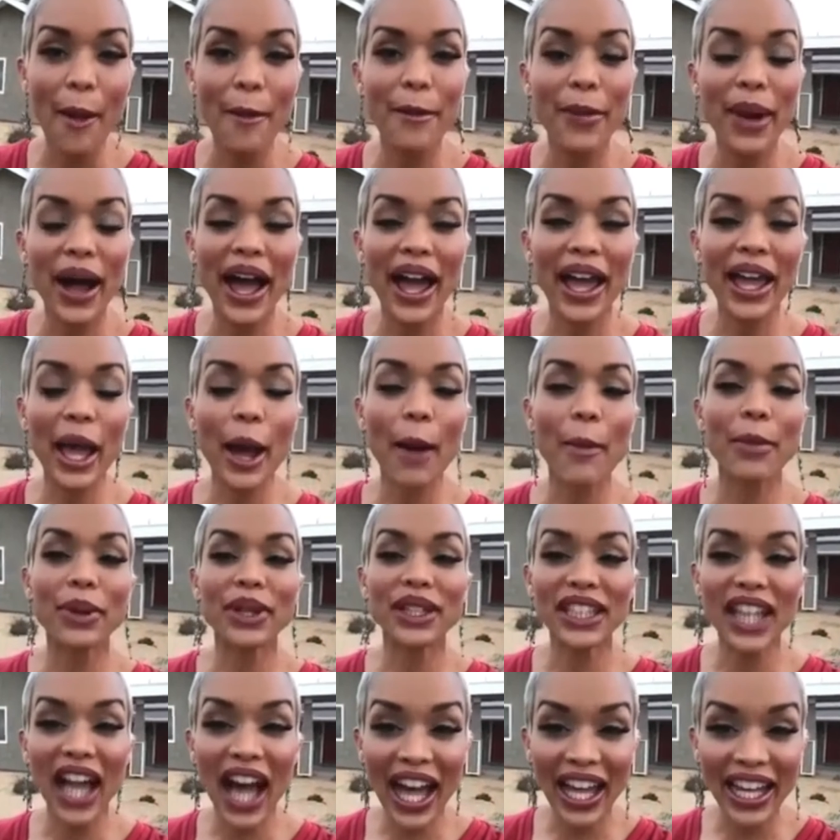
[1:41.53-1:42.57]
by
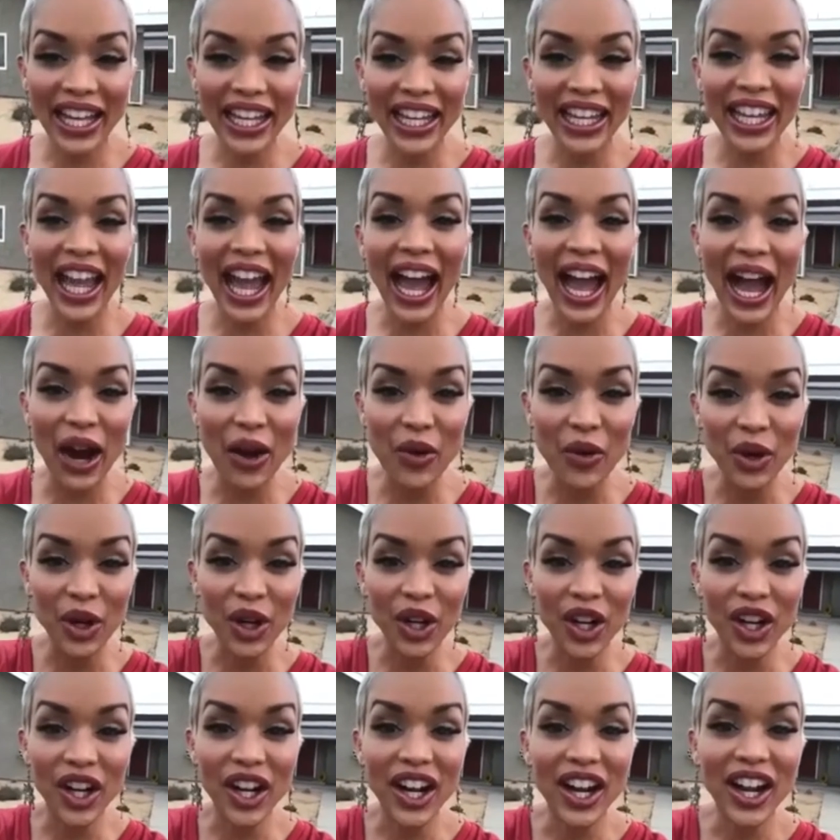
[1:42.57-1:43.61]
applying
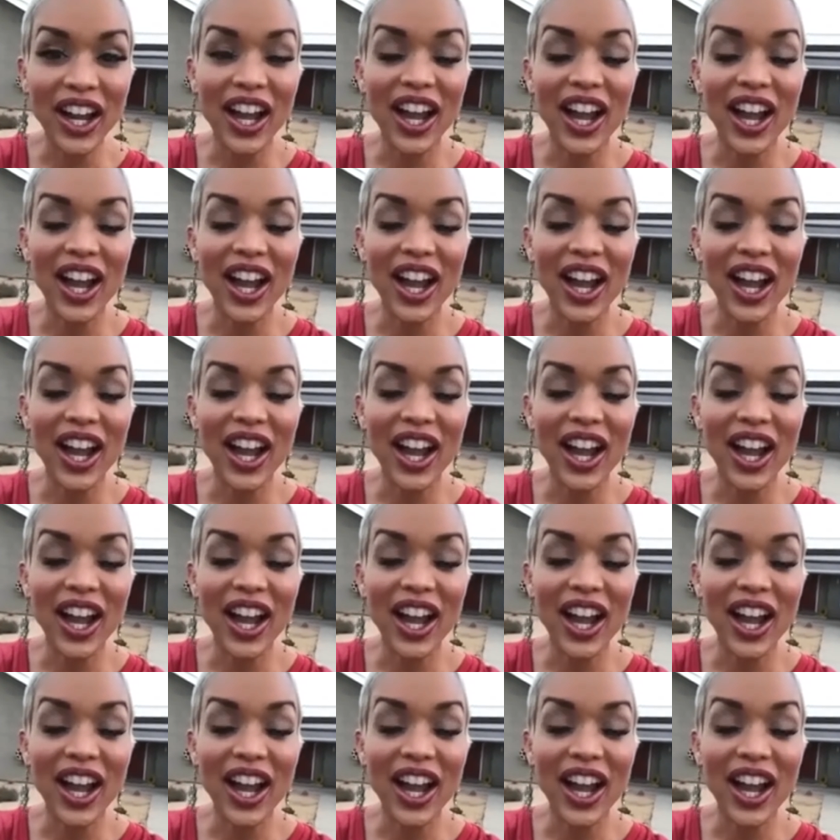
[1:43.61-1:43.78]
our